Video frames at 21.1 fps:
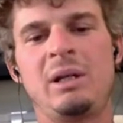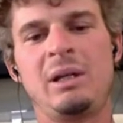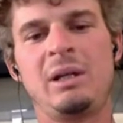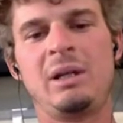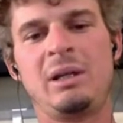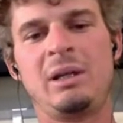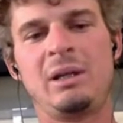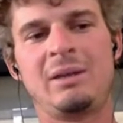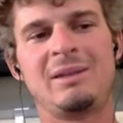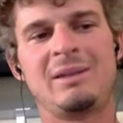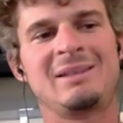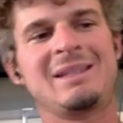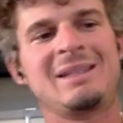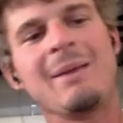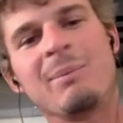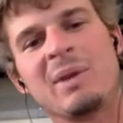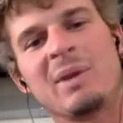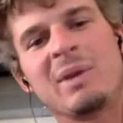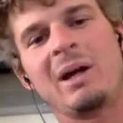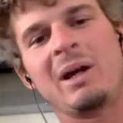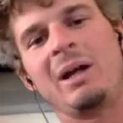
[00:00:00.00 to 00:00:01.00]
at the same
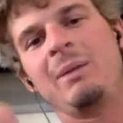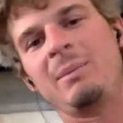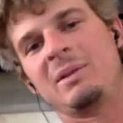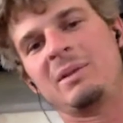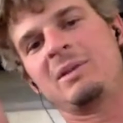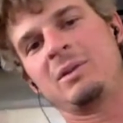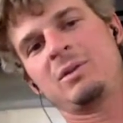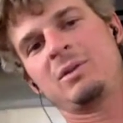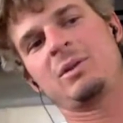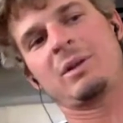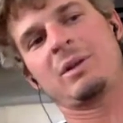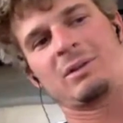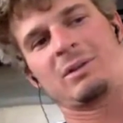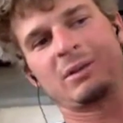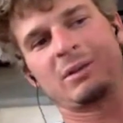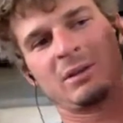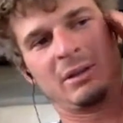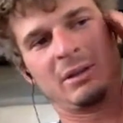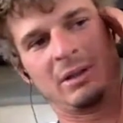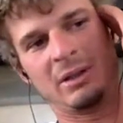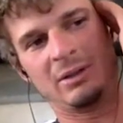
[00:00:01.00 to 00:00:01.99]
time, it's
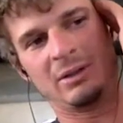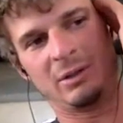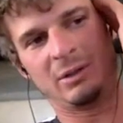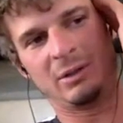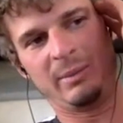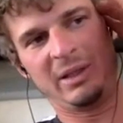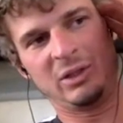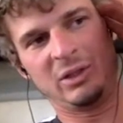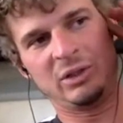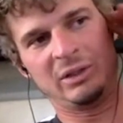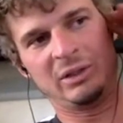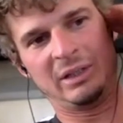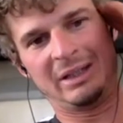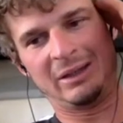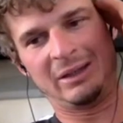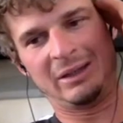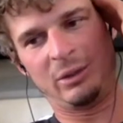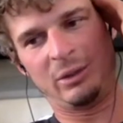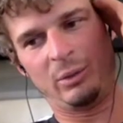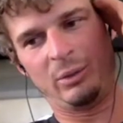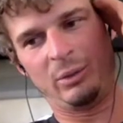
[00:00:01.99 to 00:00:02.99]
interesting because you mentioned like
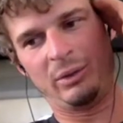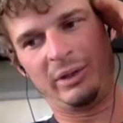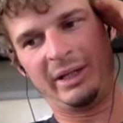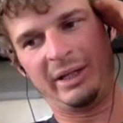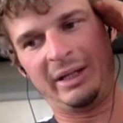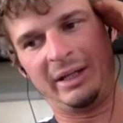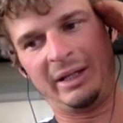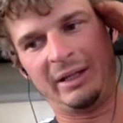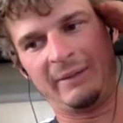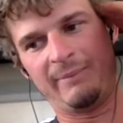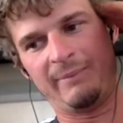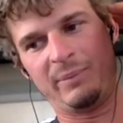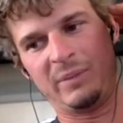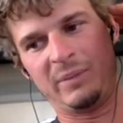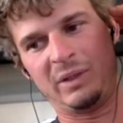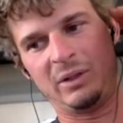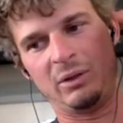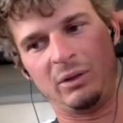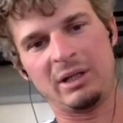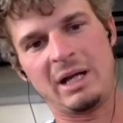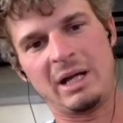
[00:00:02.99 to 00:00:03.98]
the whole
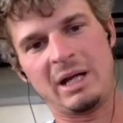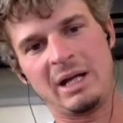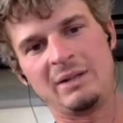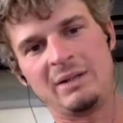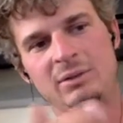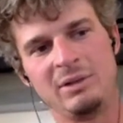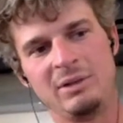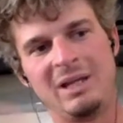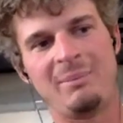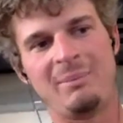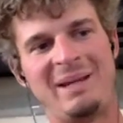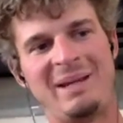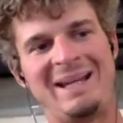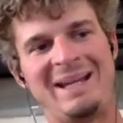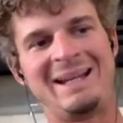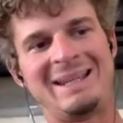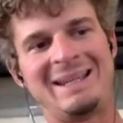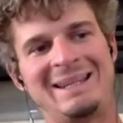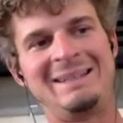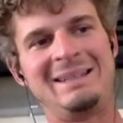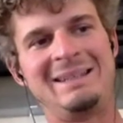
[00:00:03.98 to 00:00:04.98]
guys who get
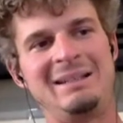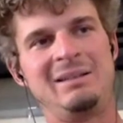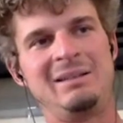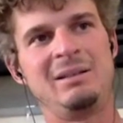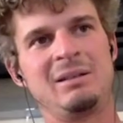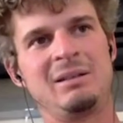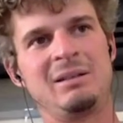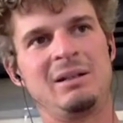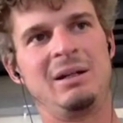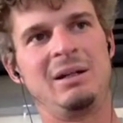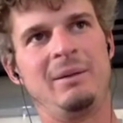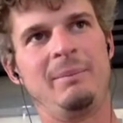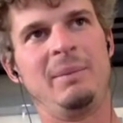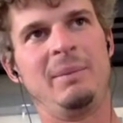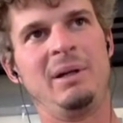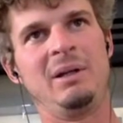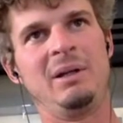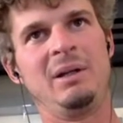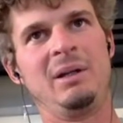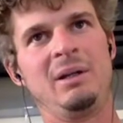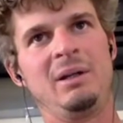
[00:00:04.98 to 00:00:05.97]
back and didn't,
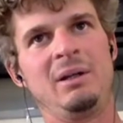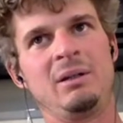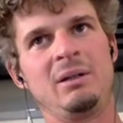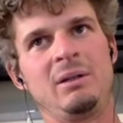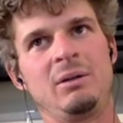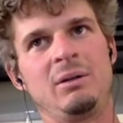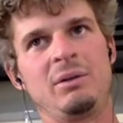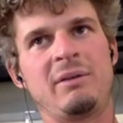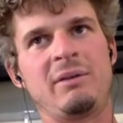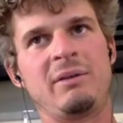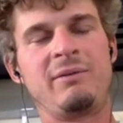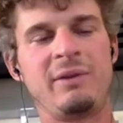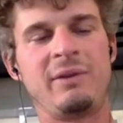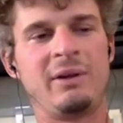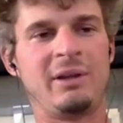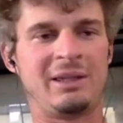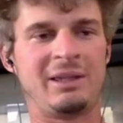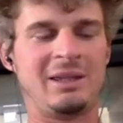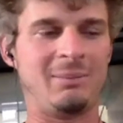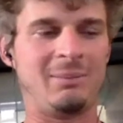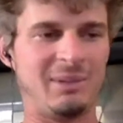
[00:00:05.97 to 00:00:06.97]
they feel
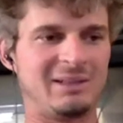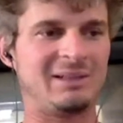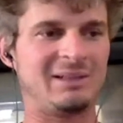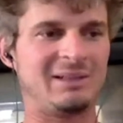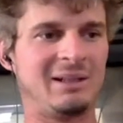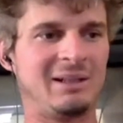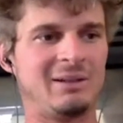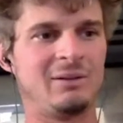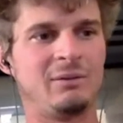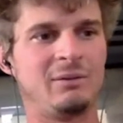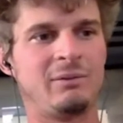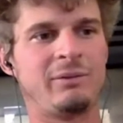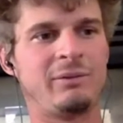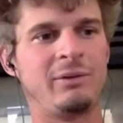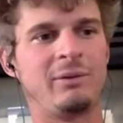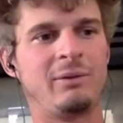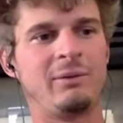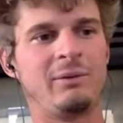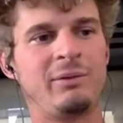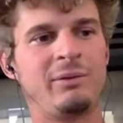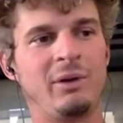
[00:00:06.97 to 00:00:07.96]
like they missed out.
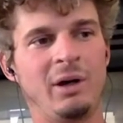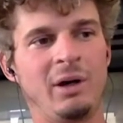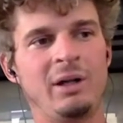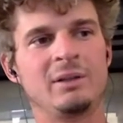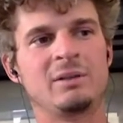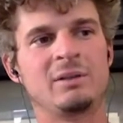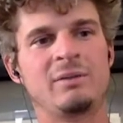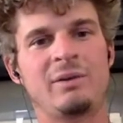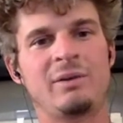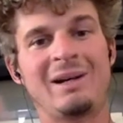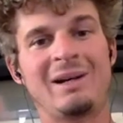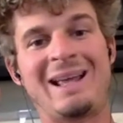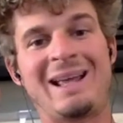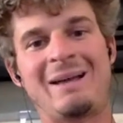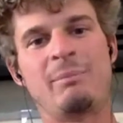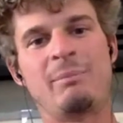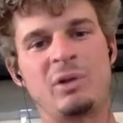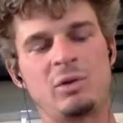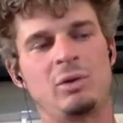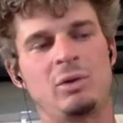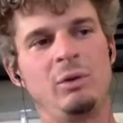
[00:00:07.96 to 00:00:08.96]
For us, for that
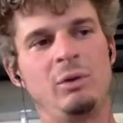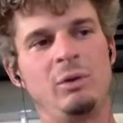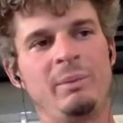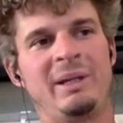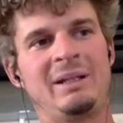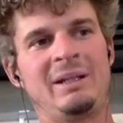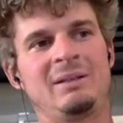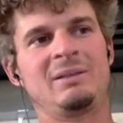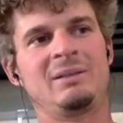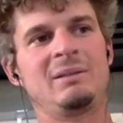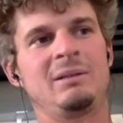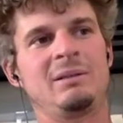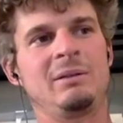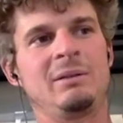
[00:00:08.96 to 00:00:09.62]
patrol base, it